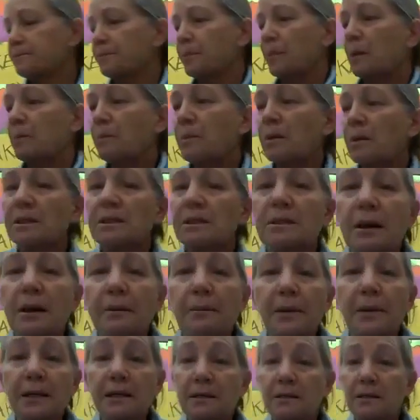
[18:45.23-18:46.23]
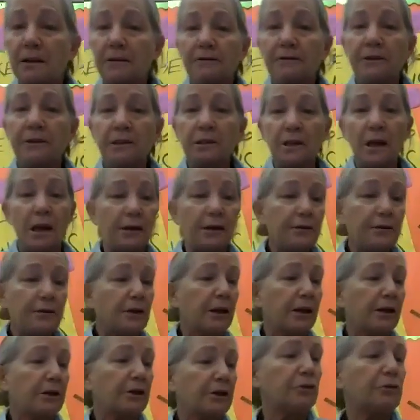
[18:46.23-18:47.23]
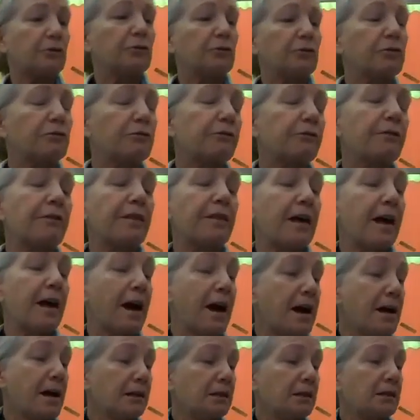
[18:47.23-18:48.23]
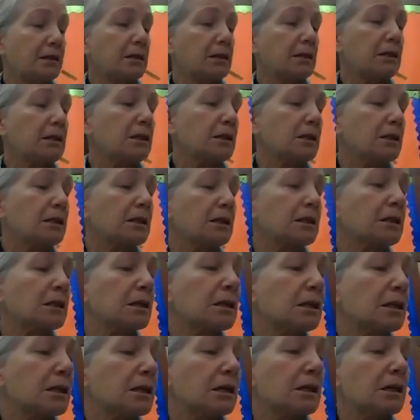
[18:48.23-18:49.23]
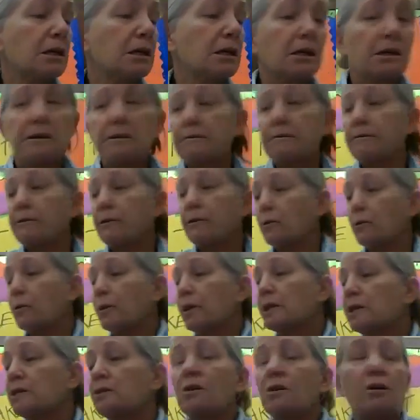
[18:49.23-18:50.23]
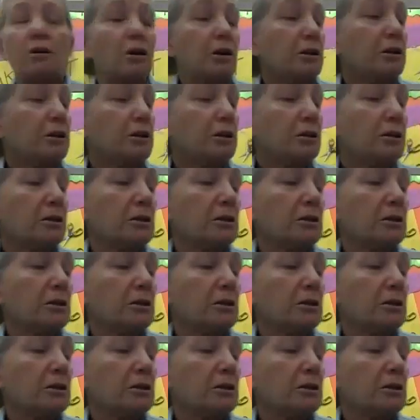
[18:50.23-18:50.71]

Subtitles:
Let me set my stuff aside that I used for that, for the ring toss.